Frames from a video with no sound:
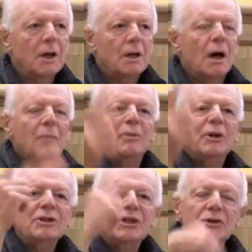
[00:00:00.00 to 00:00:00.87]
Now,
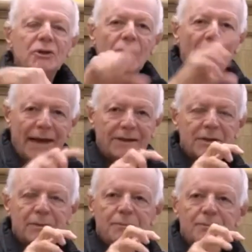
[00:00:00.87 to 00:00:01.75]
built into that
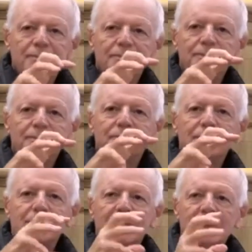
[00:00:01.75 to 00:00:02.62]

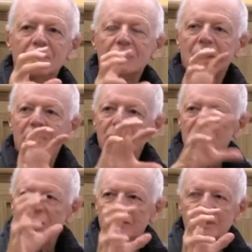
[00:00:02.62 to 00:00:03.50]

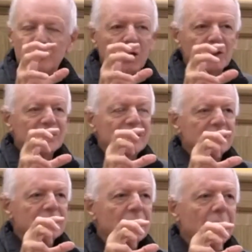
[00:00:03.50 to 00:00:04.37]
observing
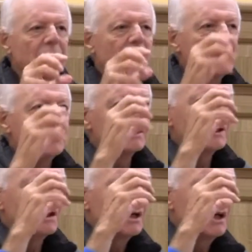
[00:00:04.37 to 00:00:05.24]
process is
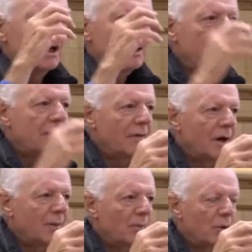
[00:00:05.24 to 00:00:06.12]
another
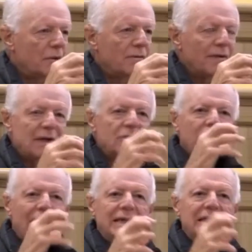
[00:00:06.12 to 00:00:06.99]
very important factor, and
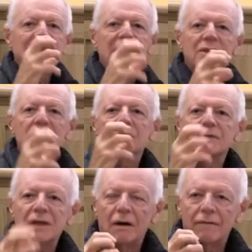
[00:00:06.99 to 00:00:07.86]
that is sense of
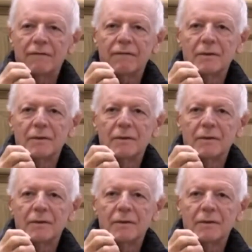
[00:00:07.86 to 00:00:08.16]
self.